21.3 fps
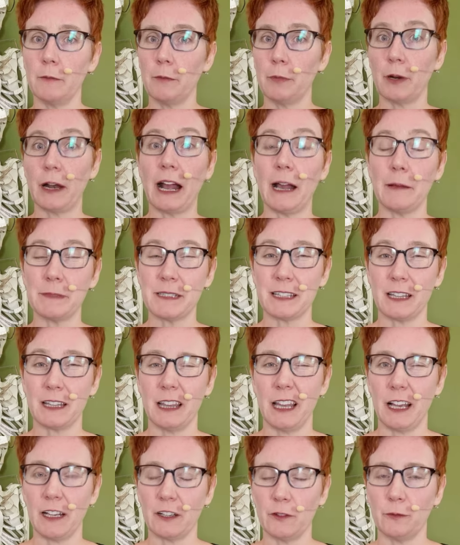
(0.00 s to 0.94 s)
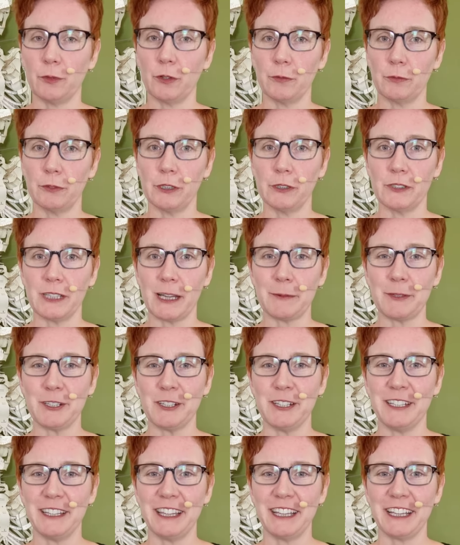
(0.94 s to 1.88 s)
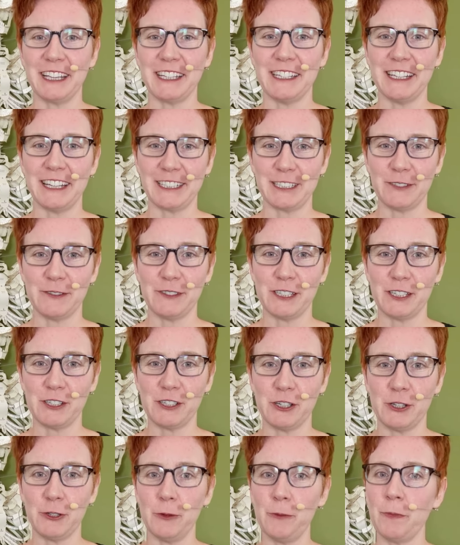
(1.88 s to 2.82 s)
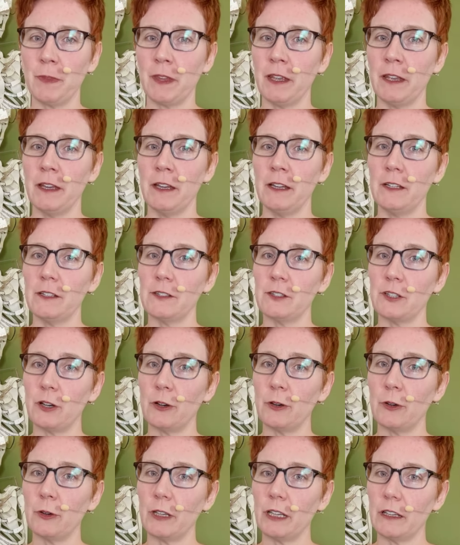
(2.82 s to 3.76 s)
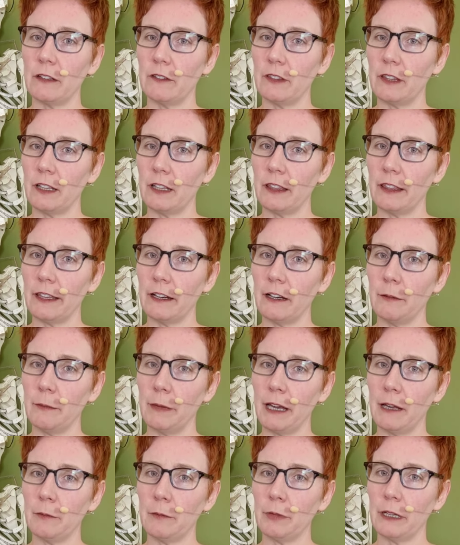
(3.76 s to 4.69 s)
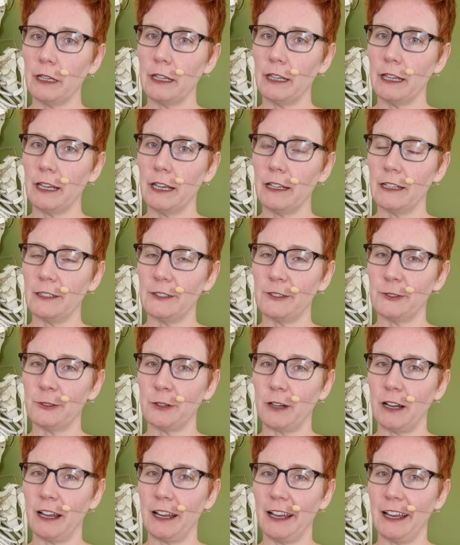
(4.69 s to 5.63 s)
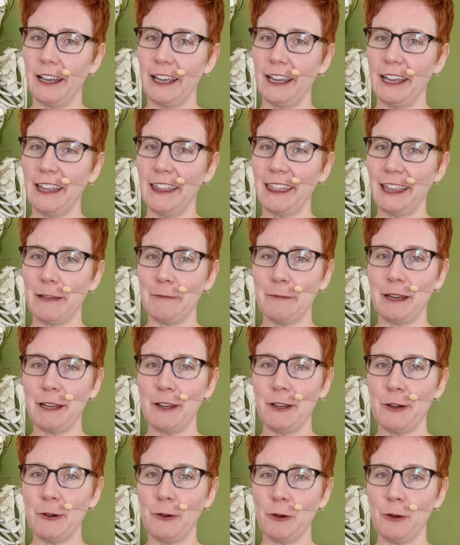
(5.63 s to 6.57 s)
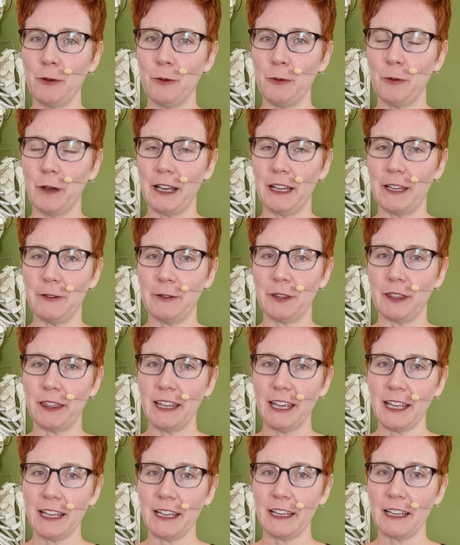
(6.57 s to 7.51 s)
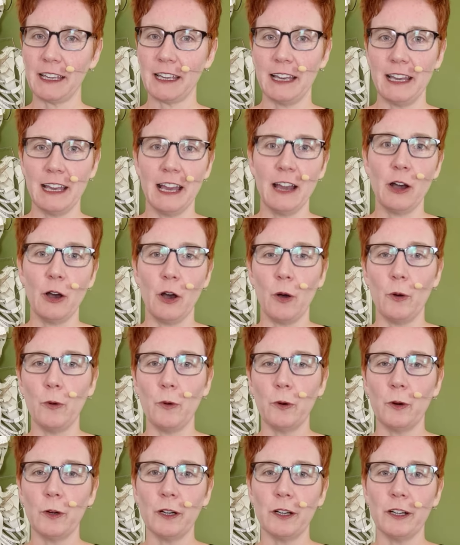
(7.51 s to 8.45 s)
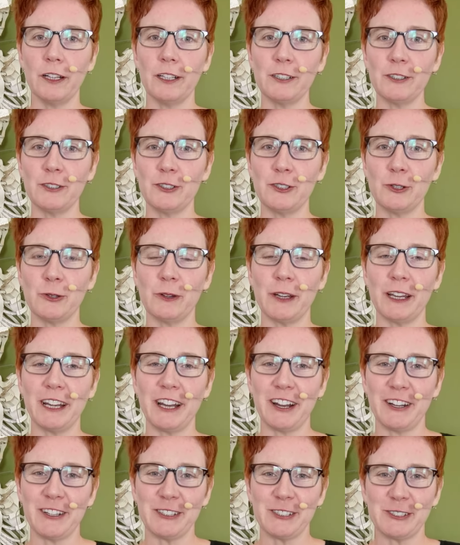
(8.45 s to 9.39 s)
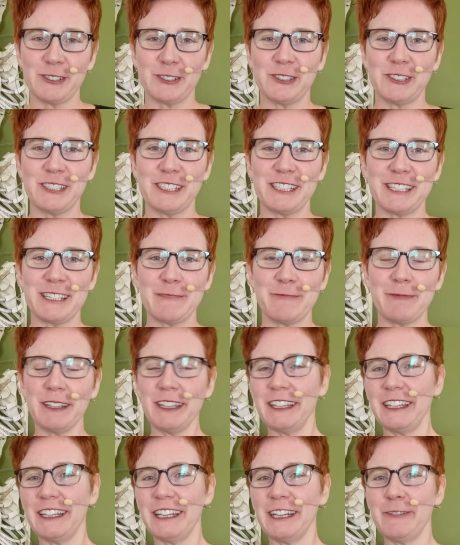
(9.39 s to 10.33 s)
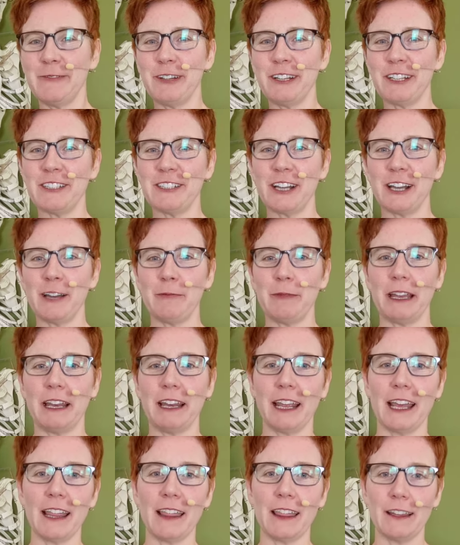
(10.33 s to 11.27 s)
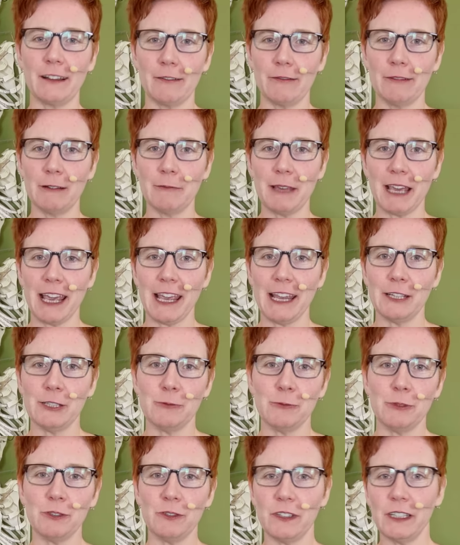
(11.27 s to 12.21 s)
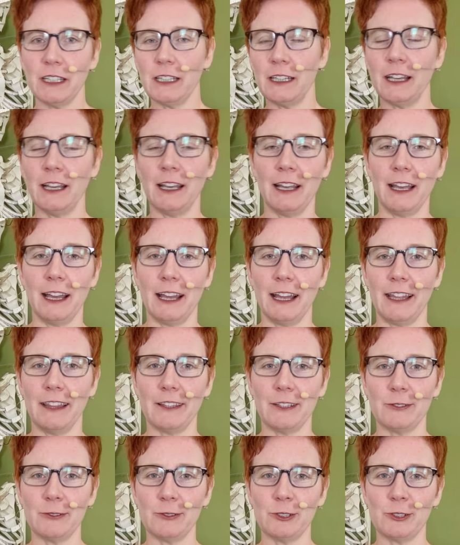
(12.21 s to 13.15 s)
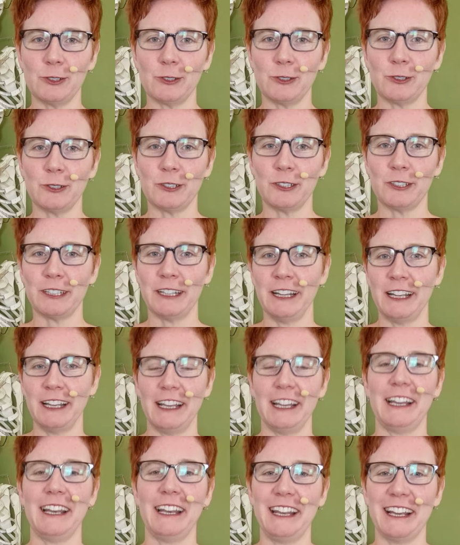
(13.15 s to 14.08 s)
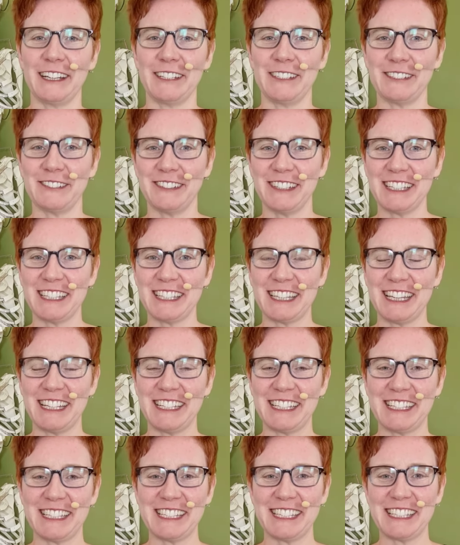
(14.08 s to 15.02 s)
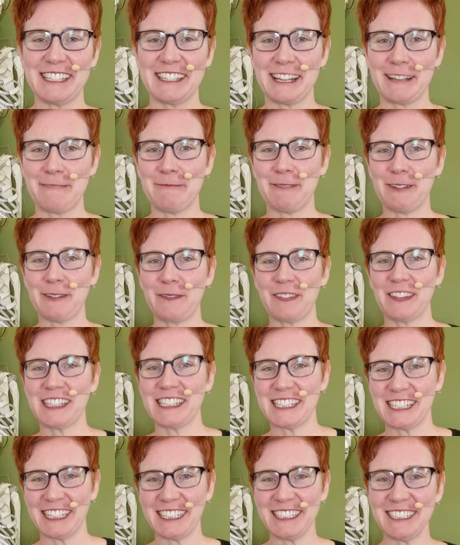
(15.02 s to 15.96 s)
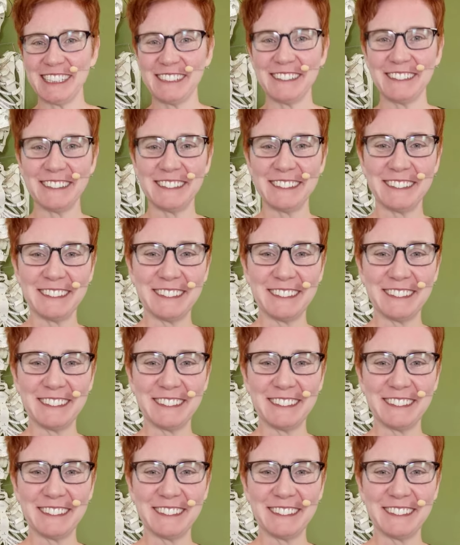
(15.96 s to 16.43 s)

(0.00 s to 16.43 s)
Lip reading: perhaps the lack of proprioception in the connective tissue. So give the TheraBand breathing a try and let me know what you think, or join our shoulder stability workshop and get the rib cage moving and those shoulder and neck joints nice and stable. See you soon.